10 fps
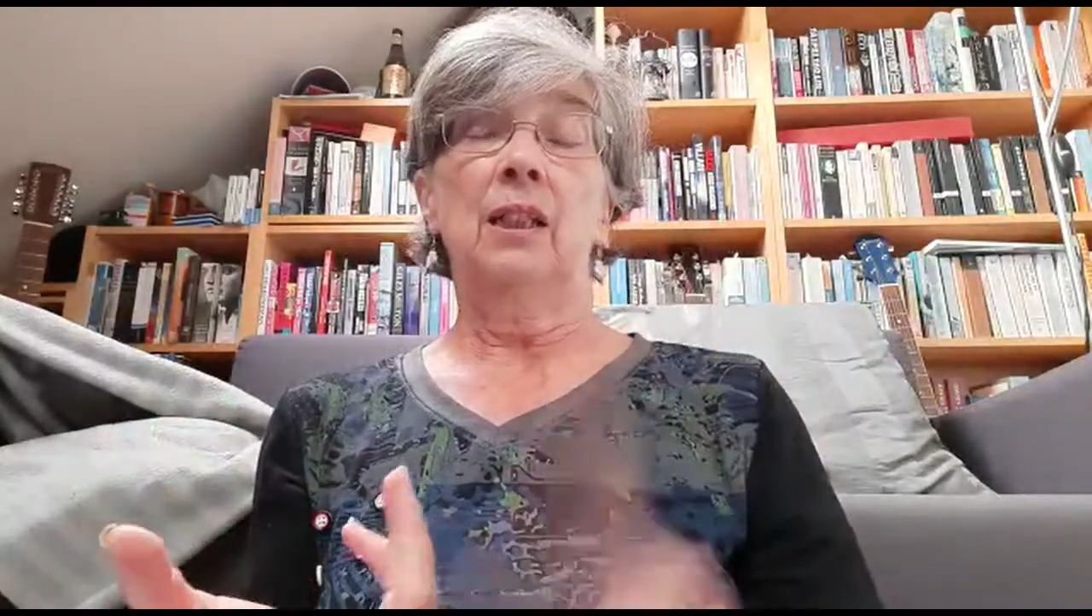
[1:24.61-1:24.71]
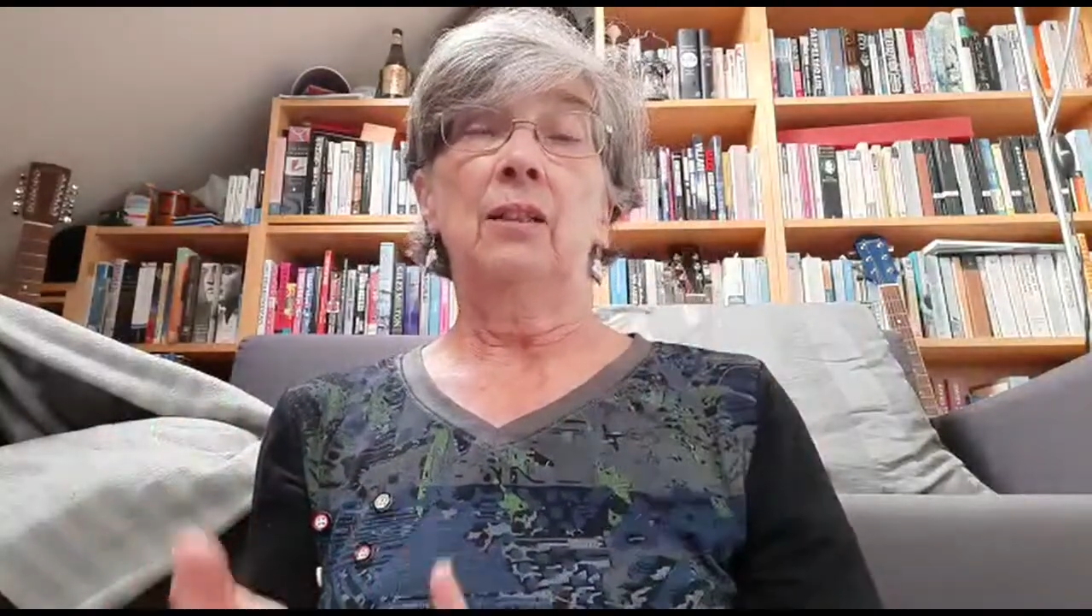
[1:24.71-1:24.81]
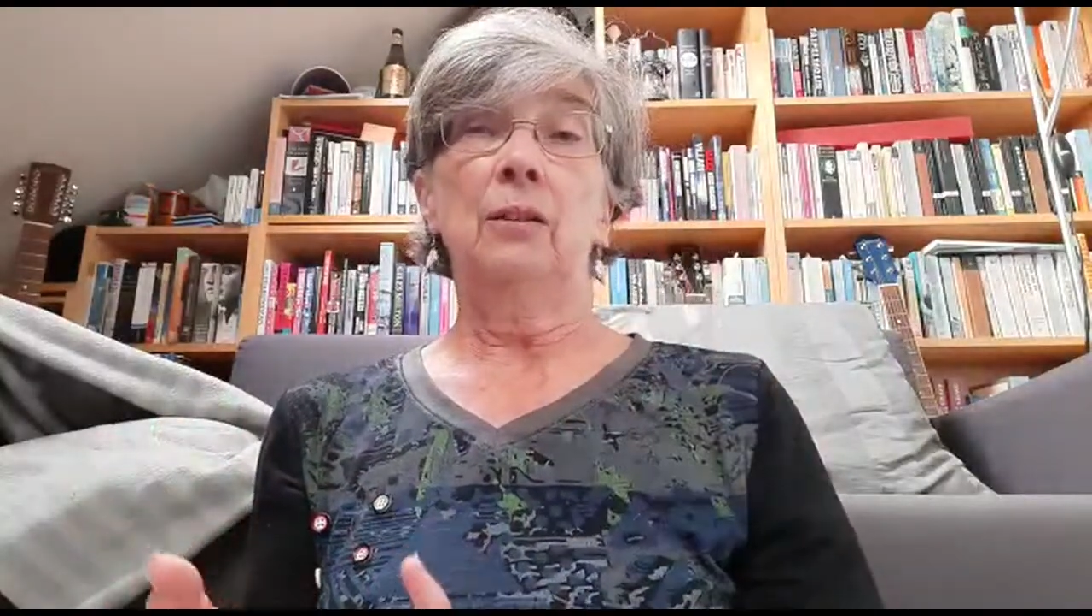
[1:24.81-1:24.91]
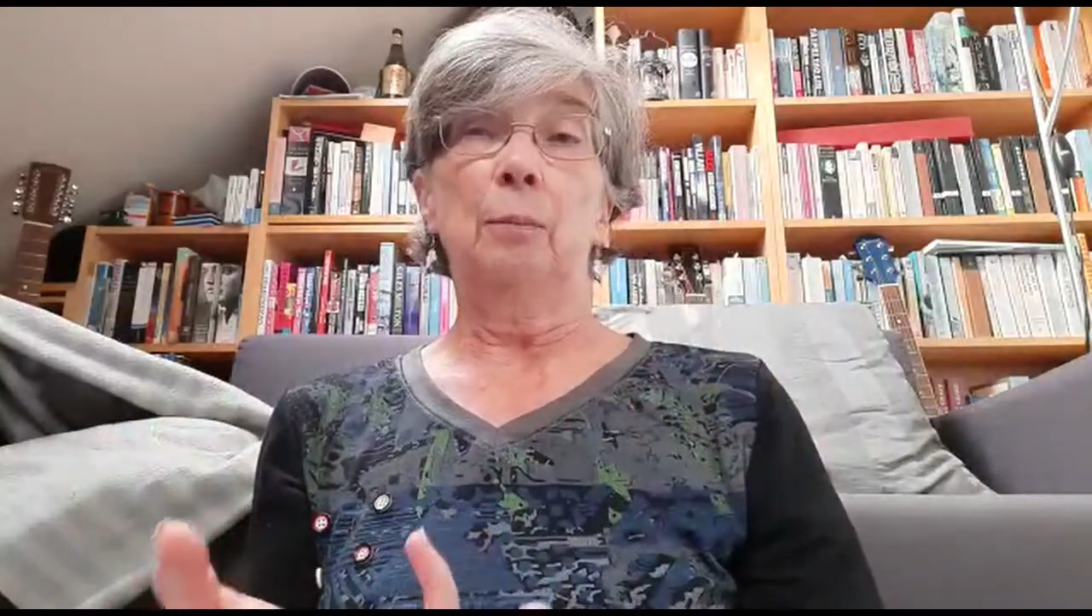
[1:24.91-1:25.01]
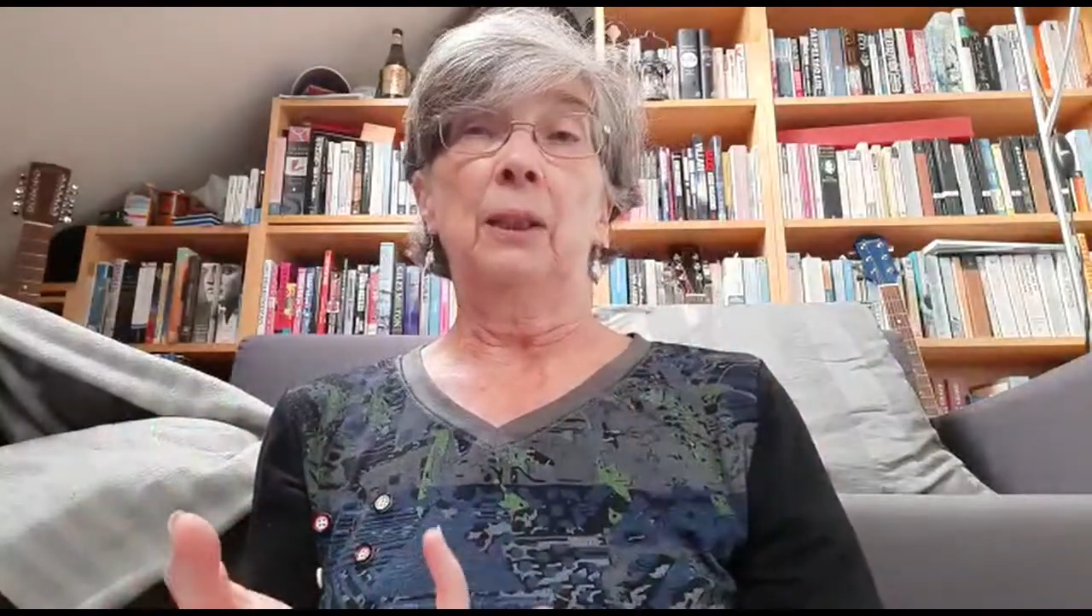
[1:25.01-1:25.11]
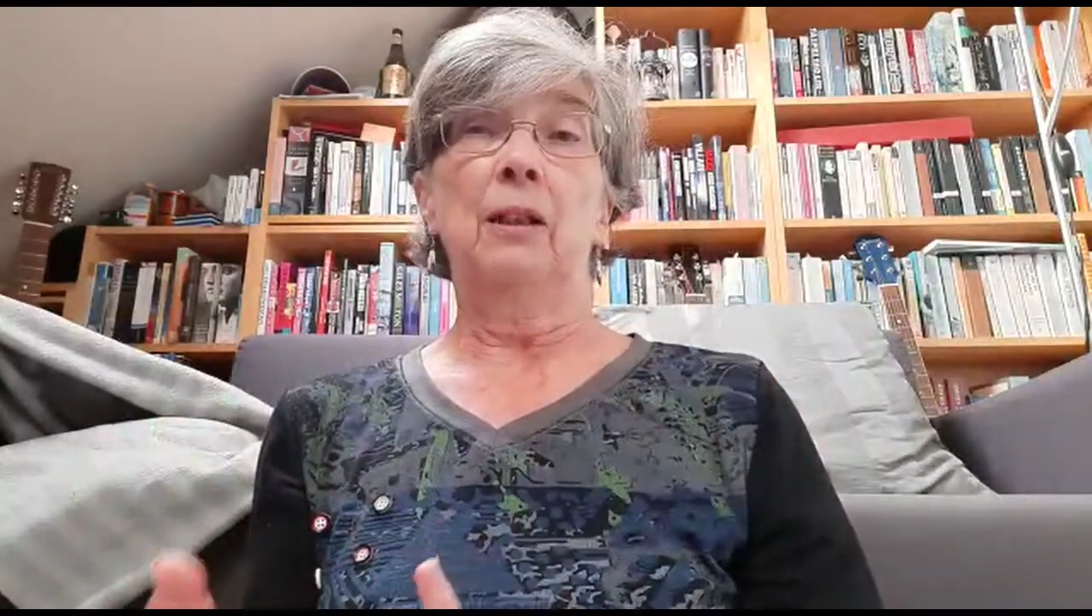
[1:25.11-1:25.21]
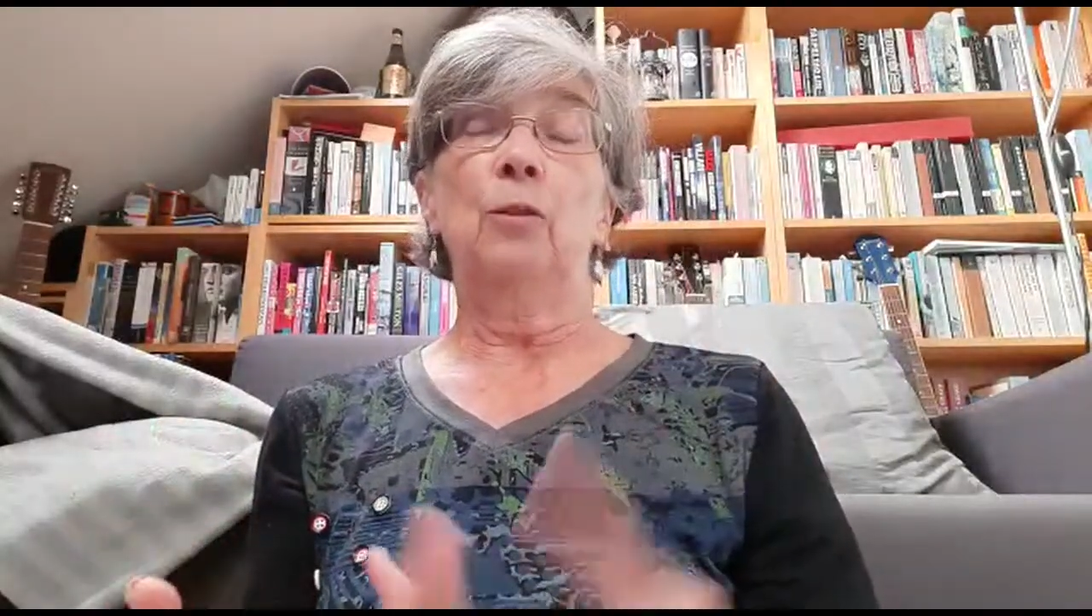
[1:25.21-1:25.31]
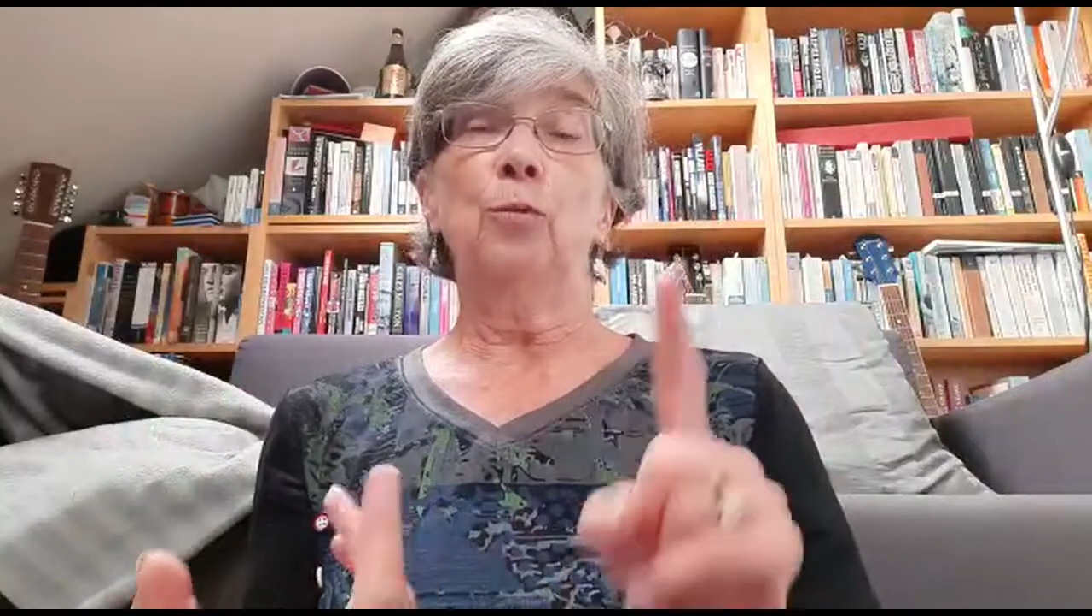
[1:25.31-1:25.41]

killed a bear,